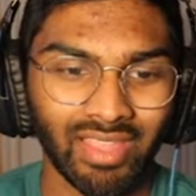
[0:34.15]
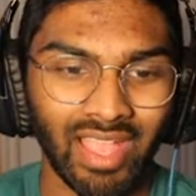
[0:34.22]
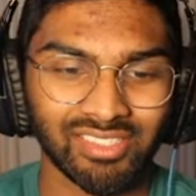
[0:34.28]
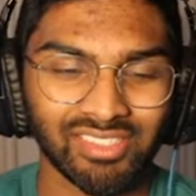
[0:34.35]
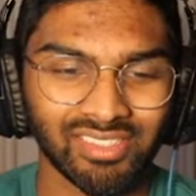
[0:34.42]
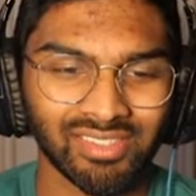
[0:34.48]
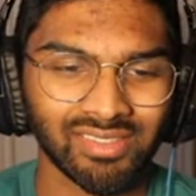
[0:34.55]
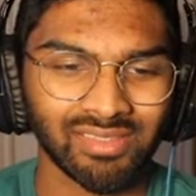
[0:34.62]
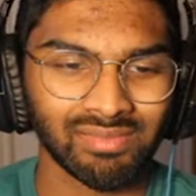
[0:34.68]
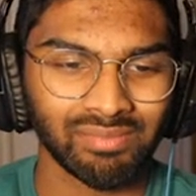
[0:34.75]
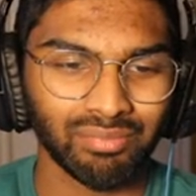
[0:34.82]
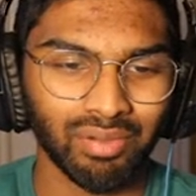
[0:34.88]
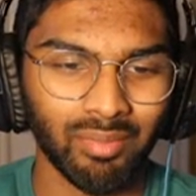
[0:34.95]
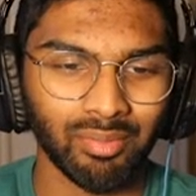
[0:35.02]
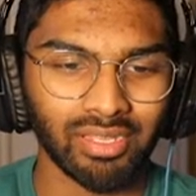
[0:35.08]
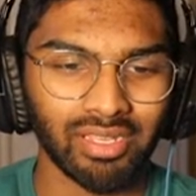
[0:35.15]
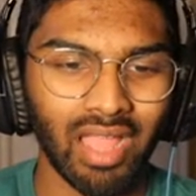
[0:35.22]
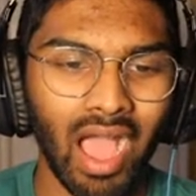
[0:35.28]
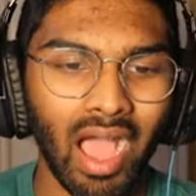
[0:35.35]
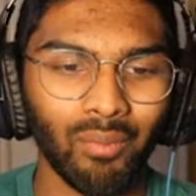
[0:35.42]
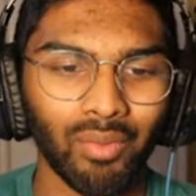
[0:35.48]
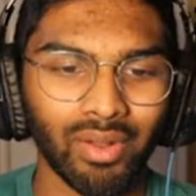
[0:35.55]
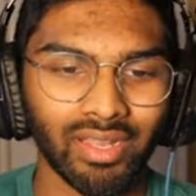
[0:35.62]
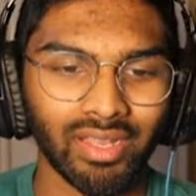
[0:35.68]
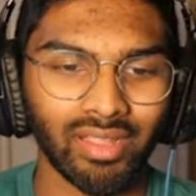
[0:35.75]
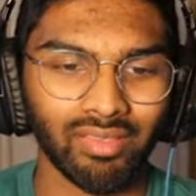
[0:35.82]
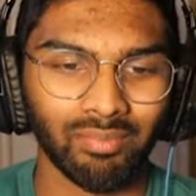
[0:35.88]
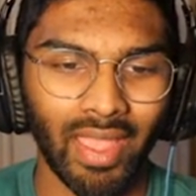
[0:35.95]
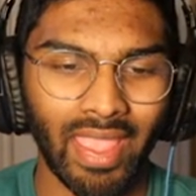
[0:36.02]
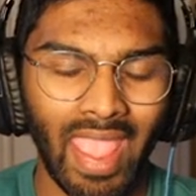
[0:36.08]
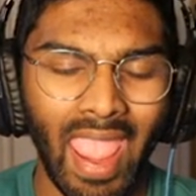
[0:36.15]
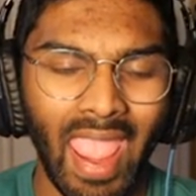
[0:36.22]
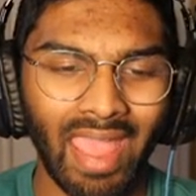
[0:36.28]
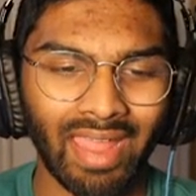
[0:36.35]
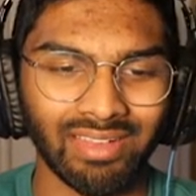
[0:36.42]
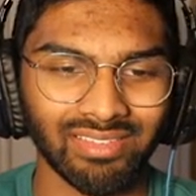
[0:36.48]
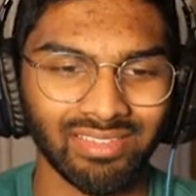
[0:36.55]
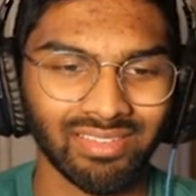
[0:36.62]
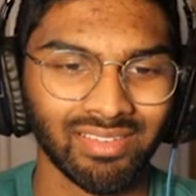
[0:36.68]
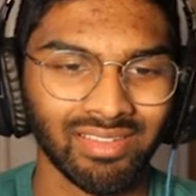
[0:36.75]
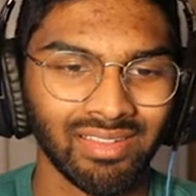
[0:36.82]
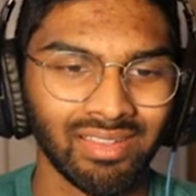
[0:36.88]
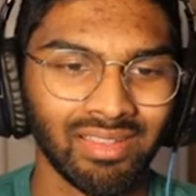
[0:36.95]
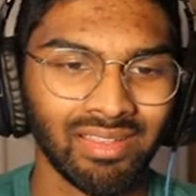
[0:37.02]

That's probably not what it is. My hand.